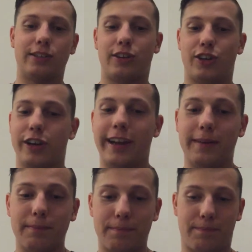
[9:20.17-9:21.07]

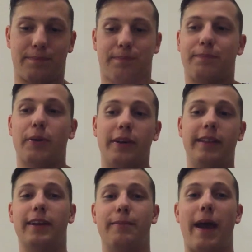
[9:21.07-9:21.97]
shit put
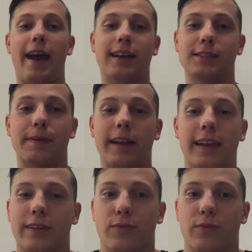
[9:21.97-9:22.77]
in their bags by, like,